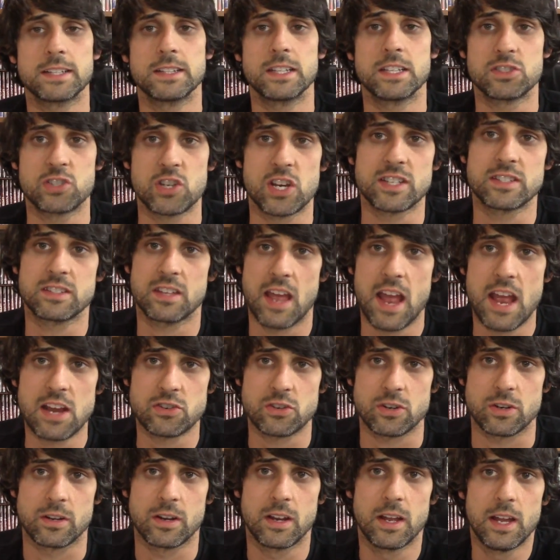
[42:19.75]
a legit
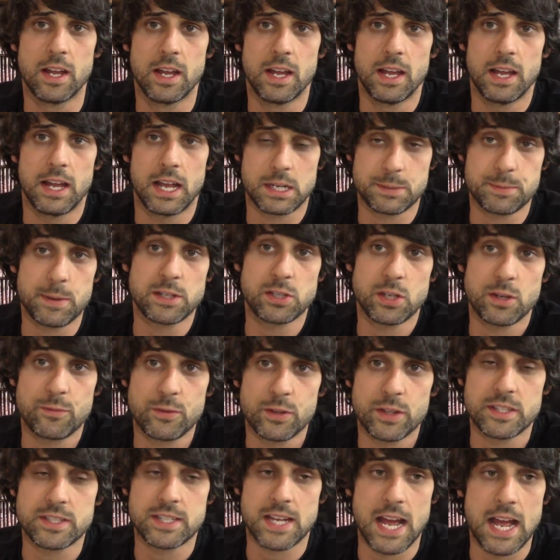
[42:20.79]
slasher, especially
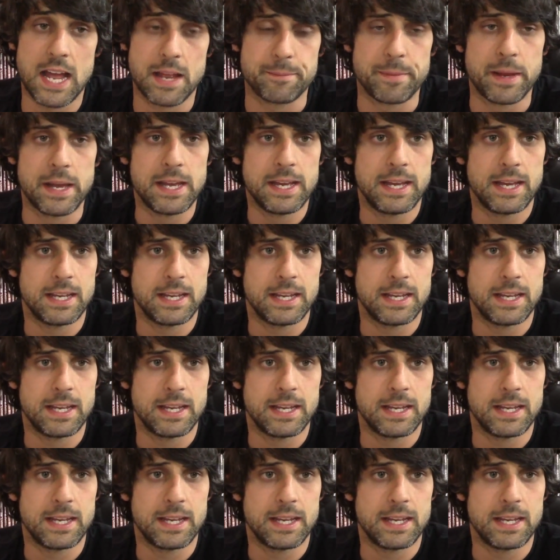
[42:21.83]
for the time.